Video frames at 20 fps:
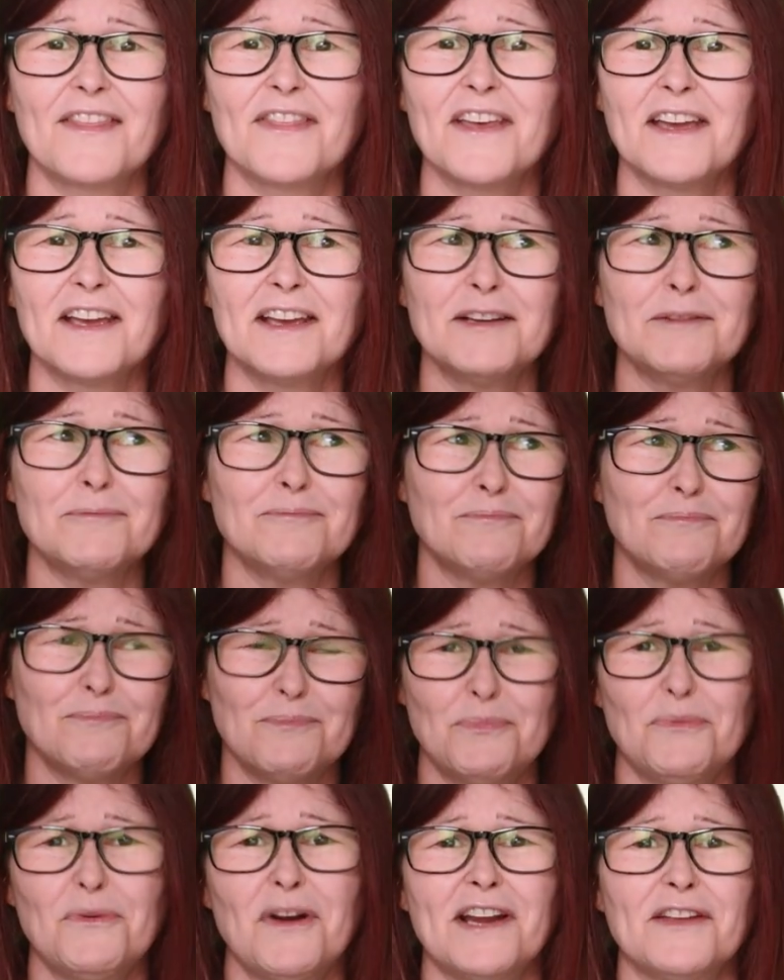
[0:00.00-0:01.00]
They
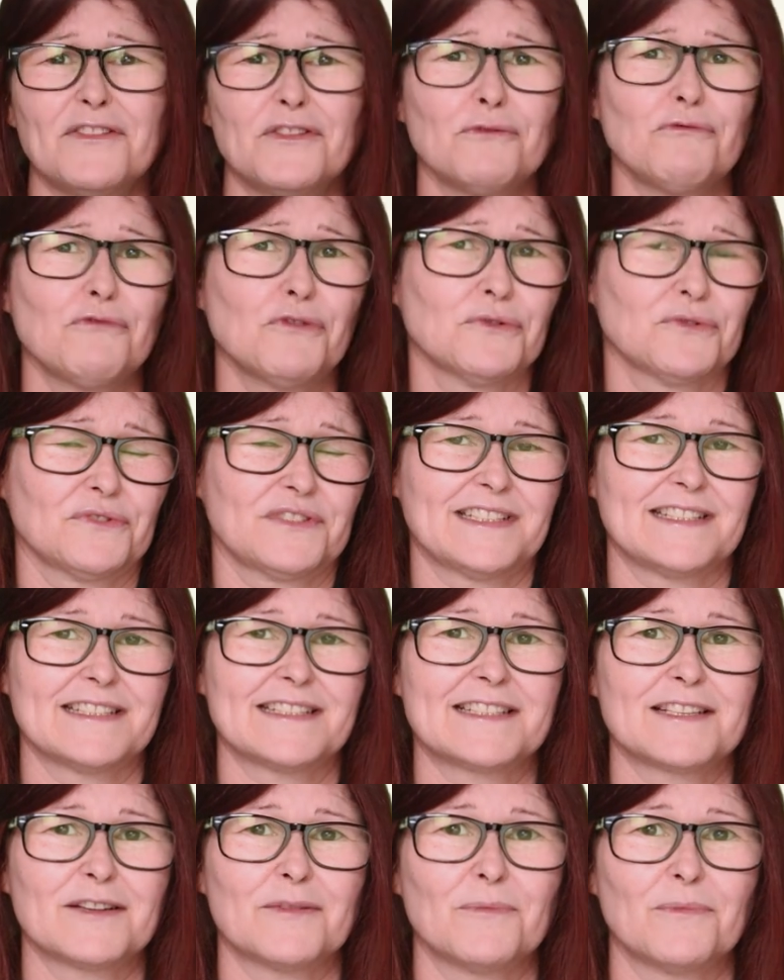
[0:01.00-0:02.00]
break the rules in
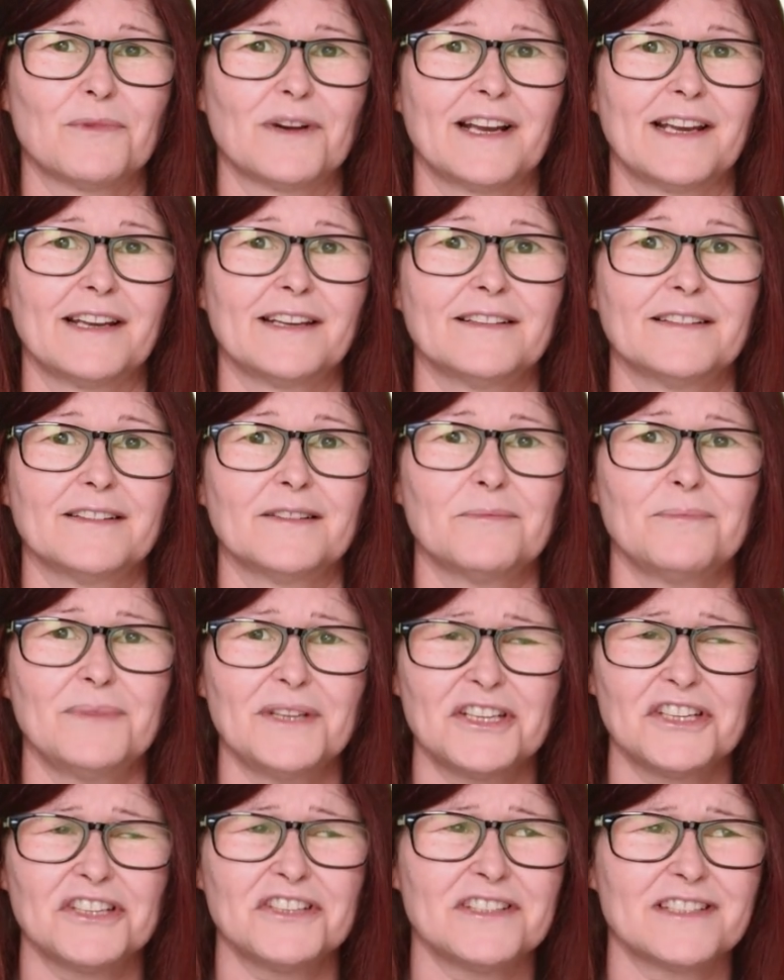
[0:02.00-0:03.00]
some way
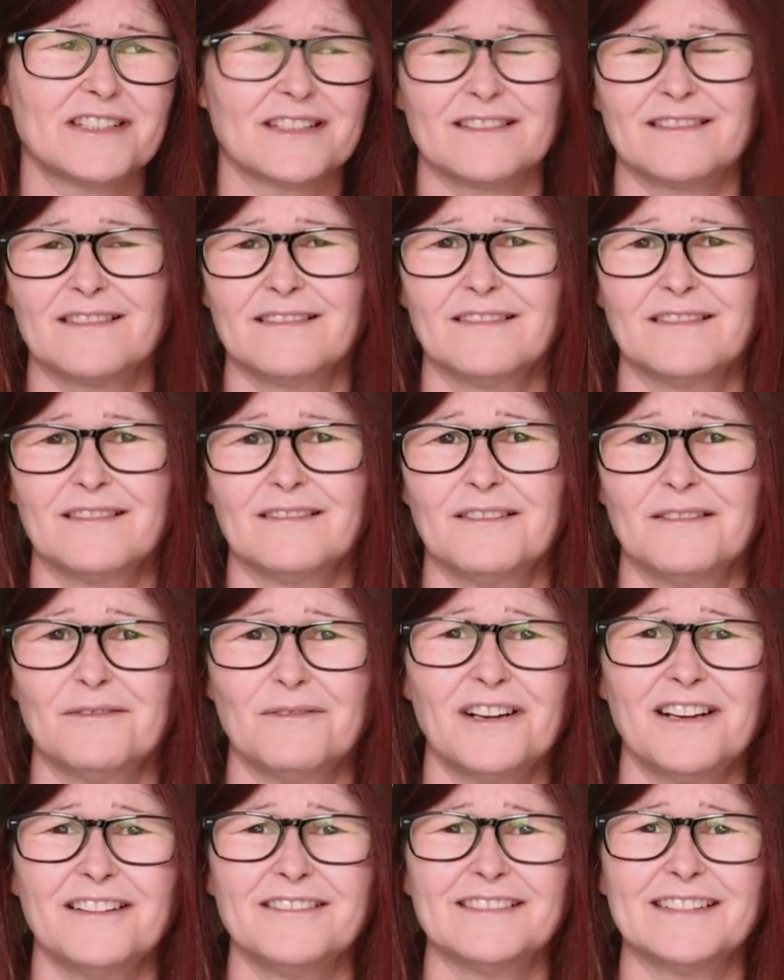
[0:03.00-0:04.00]
because,
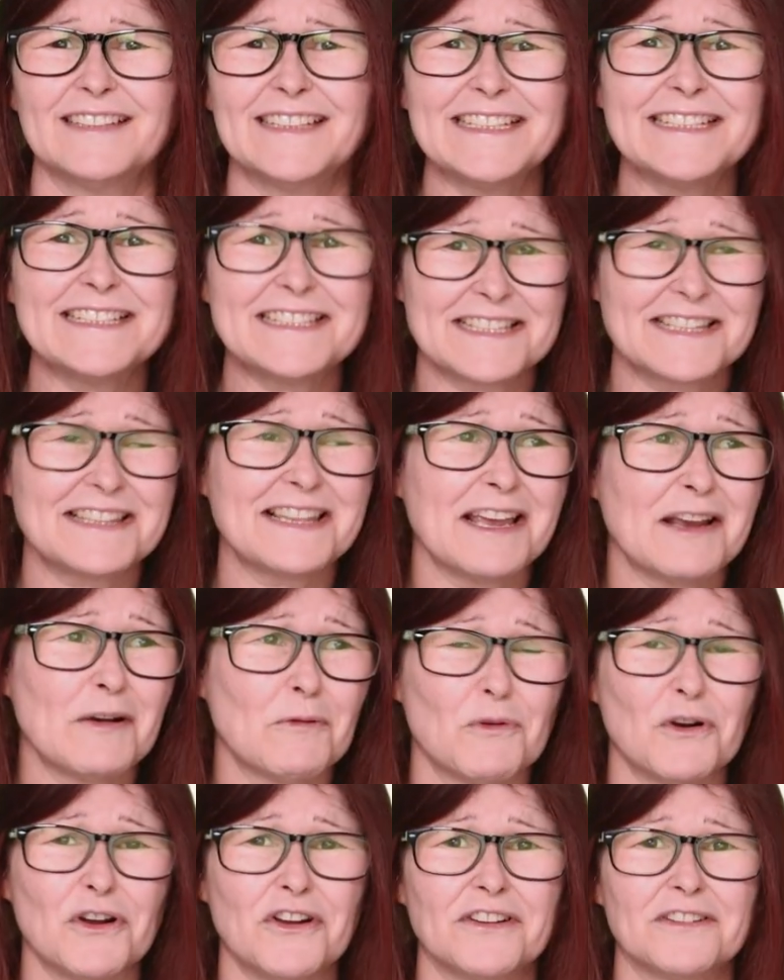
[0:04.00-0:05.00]
well, it's their
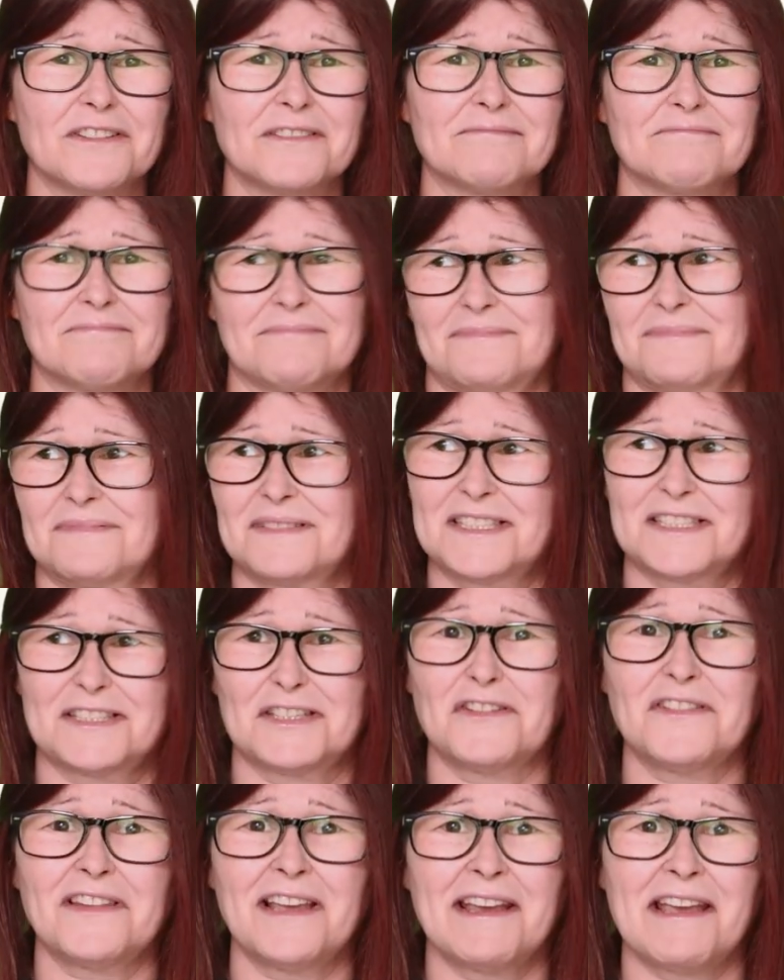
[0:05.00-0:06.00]
work,
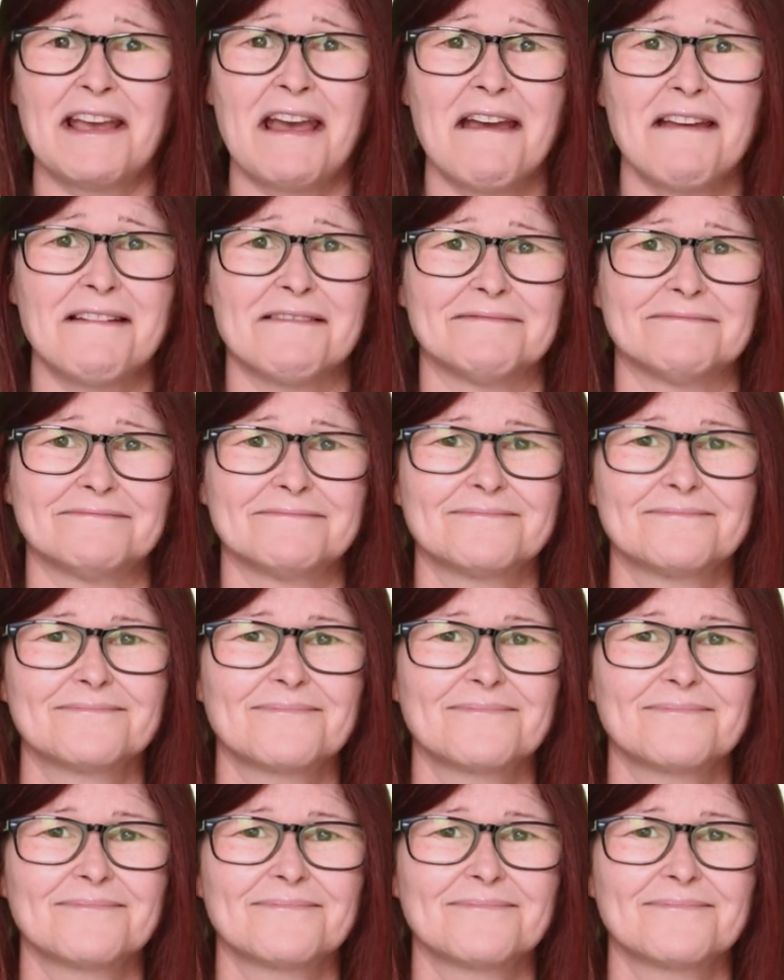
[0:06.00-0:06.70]
so they can.